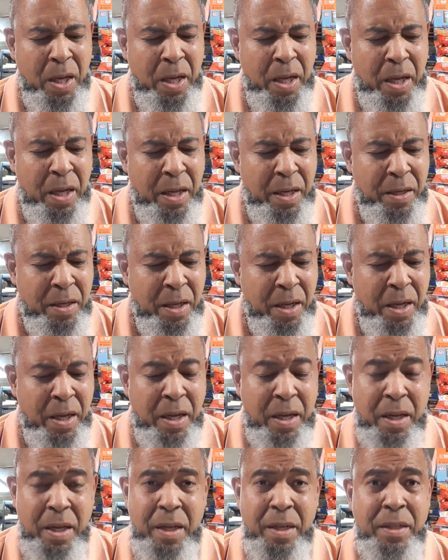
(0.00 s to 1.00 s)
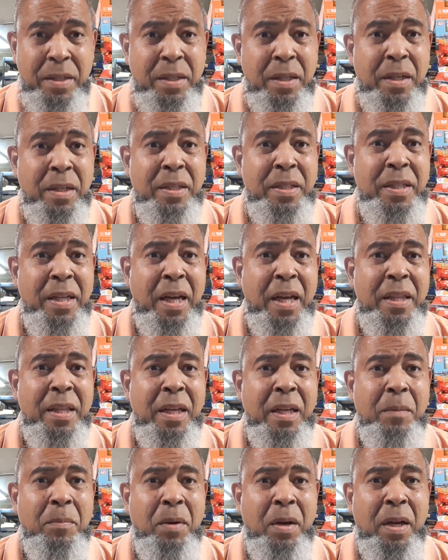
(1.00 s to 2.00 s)
And the sad
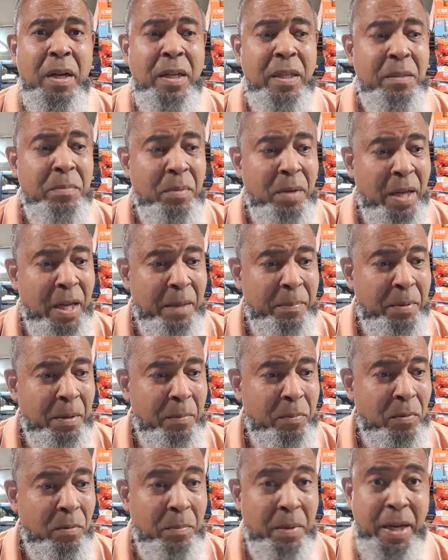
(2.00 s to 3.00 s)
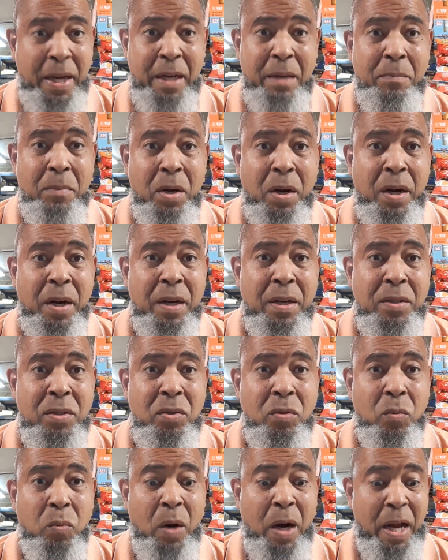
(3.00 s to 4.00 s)
thing about it is black people, black Americans
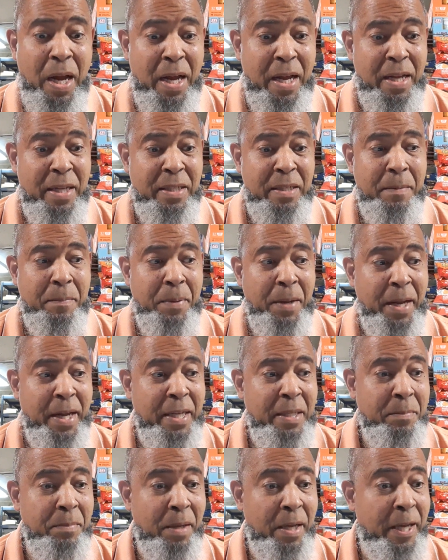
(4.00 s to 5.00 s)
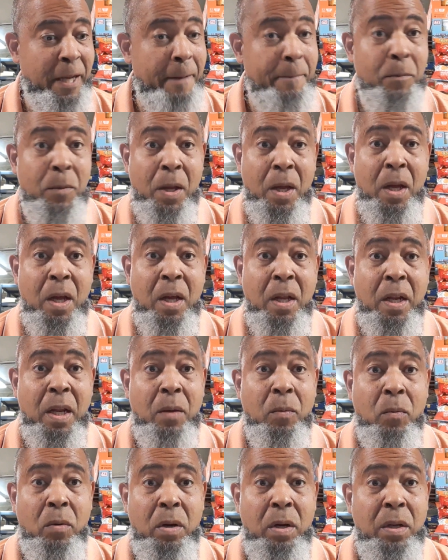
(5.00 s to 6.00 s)
who rise and pass by them, they
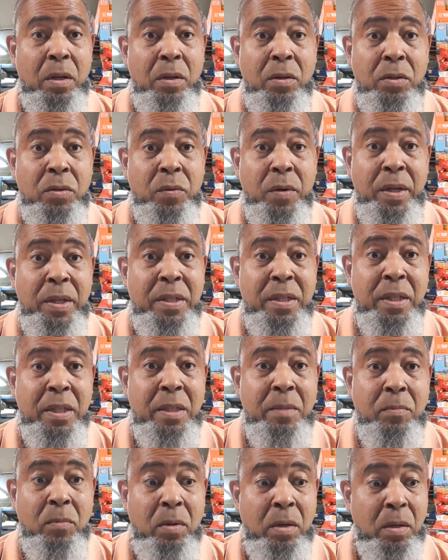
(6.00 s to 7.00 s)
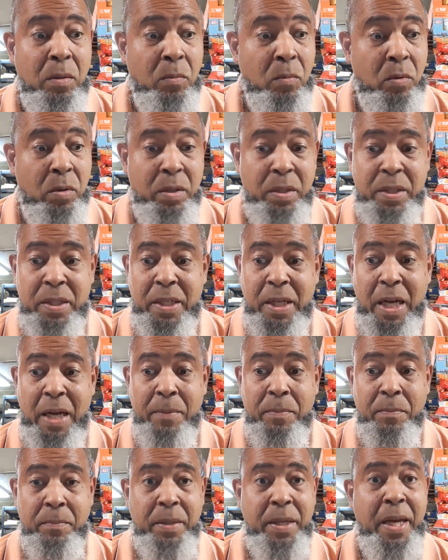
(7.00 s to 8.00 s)
want to use racism on them, want to stop
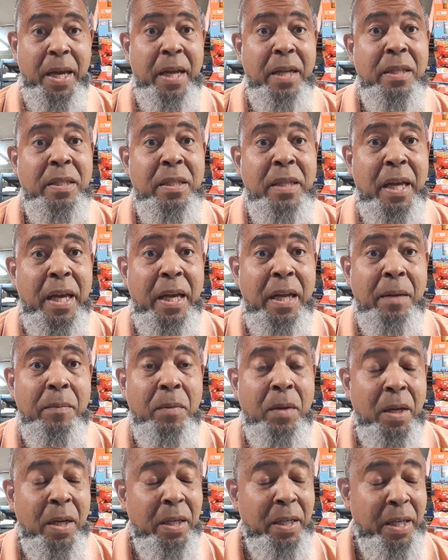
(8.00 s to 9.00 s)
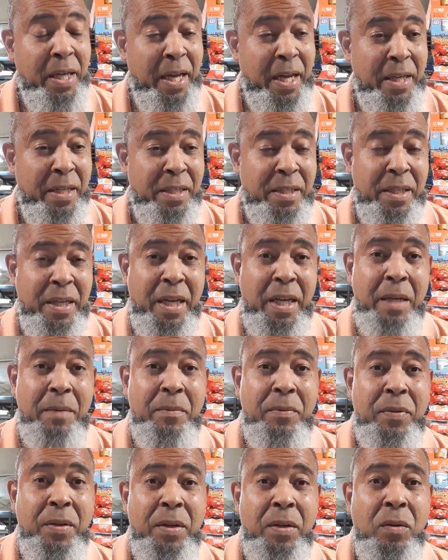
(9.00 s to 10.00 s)
them, can't stand them. Can't stand them
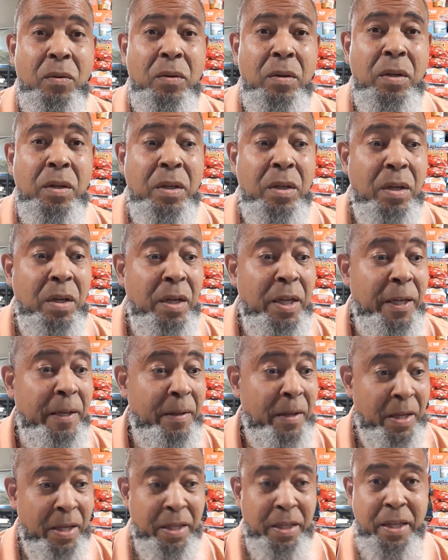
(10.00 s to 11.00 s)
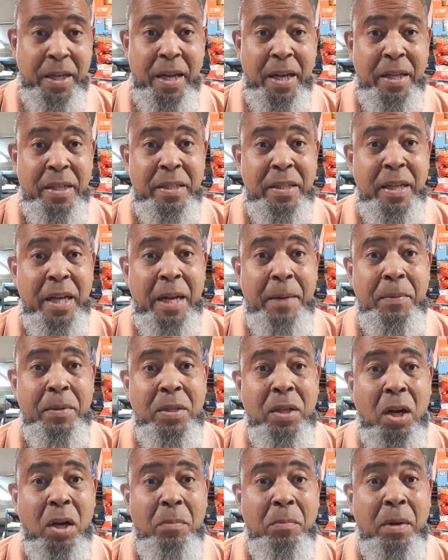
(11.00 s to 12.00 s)
if they're doing good, and can't stand them
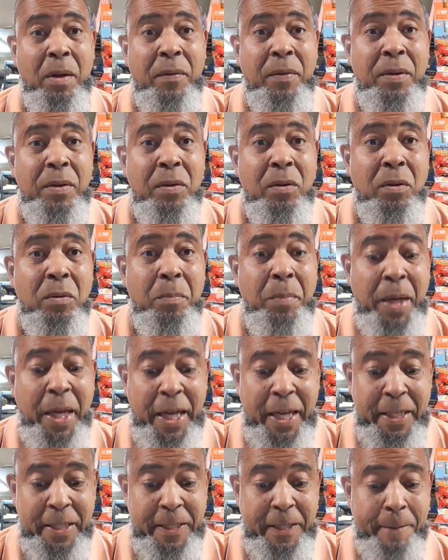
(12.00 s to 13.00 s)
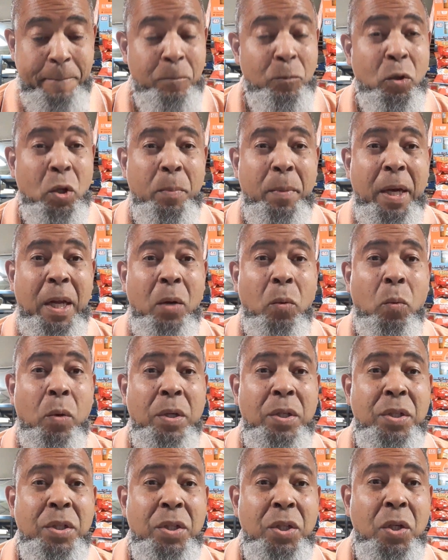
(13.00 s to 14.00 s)
talking about if they're doing bad. So no matter
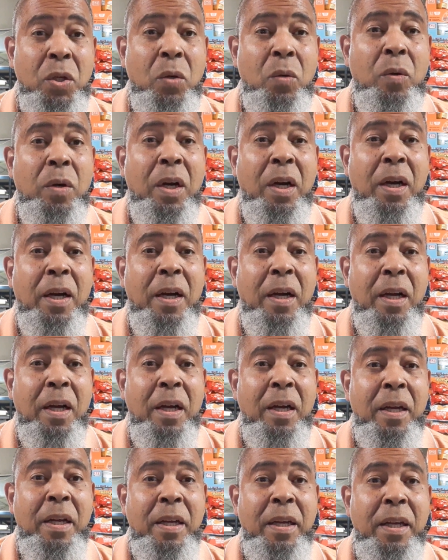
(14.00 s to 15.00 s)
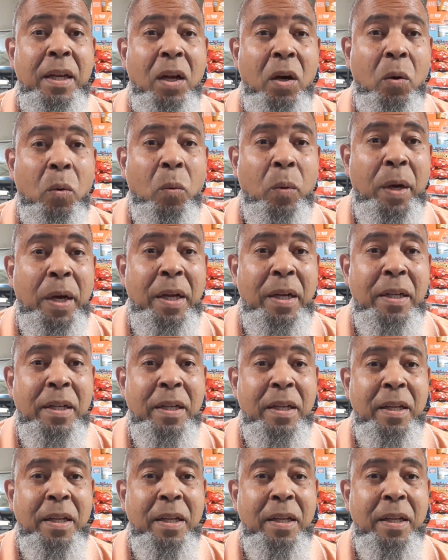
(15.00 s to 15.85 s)
what you do, you don't win.